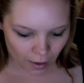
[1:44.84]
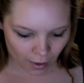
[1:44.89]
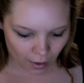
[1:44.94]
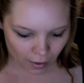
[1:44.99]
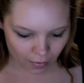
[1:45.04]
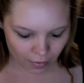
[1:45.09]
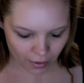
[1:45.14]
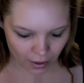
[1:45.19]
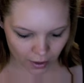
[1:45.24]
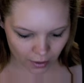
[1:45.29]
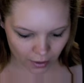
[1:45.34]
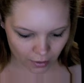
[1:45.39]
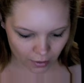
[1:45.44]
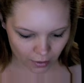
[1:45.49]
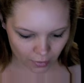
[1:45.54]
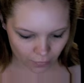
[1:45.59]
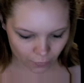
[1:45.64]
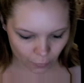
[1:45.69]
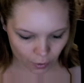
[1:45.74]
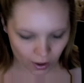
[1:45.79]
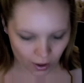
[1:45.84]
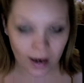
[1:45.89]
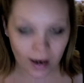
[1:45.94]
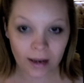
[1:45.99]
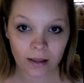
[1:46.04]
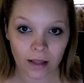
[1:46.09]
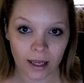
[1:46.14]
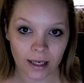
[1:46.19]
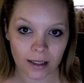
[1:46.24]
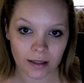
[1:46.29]
And then for
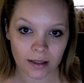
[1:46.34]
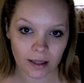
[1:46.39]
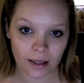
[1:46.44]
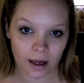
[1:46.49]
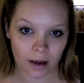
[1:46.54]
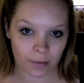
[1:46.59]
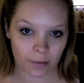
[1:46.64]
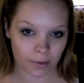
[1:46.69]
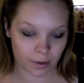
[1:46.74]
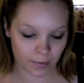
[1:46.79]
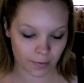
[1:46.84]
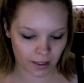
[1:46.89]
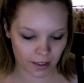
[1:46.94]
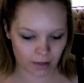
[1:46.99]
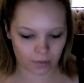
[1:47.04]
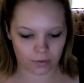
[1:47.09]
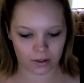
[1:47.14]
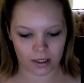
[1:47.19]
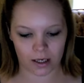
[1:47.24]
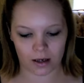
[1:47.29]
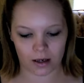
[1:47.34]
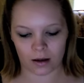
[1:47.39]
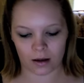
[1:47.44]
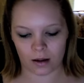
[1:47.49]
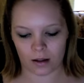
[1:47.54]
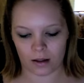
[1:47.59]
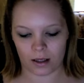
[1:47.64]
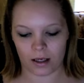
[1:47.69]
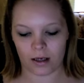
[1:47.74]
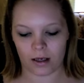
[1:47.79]
highlight, I'm going to be using
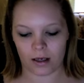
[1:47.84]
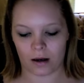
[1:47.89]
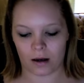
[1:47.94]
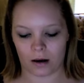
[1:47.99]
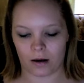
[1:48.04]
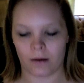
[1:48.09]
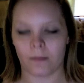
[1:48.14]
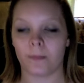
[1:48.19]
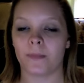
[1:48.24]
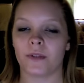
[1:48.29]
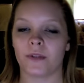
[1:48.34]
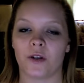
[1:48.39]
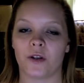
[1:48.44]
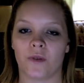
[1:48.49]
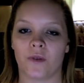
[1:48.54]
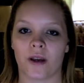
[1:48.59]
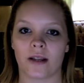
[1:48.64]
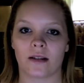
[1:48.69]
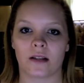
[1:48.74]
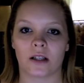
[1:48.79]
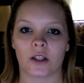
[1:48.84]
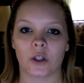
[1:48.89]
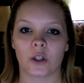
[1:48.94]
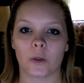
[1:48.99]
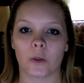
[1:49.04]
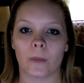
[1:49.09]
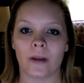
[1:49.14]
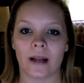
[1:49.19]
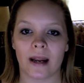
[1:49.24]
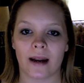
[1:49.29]
the Too Faced
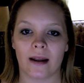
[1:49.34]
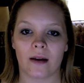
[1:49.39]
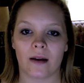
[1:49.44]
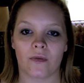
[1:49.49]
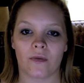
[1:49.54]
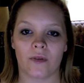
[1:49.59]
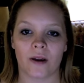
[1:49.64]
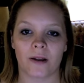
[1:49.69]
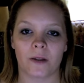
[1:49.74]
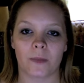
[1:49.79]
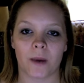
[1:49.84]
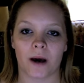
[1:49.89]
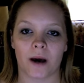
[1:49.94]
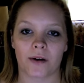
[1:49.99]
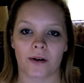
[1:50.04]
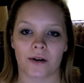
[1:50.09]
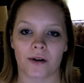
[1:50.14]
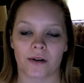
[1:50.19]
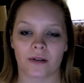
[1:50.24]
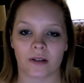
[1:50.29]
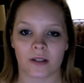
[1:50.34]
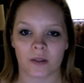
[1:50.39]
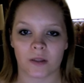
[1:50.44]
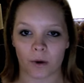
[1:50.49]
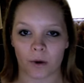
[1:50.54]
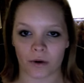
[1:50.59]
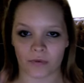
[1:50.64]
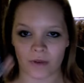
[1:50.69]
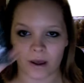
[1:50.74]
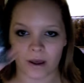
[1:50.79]
Illuminating Face Powder, the
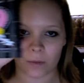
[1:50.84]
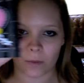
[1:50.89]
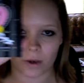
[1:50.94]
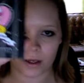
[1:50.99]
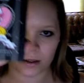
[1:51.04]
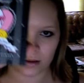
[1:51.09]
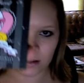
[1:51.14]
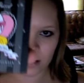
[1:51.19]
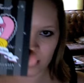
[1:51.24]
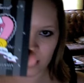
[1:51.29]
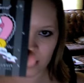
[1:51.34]
Smurfette one.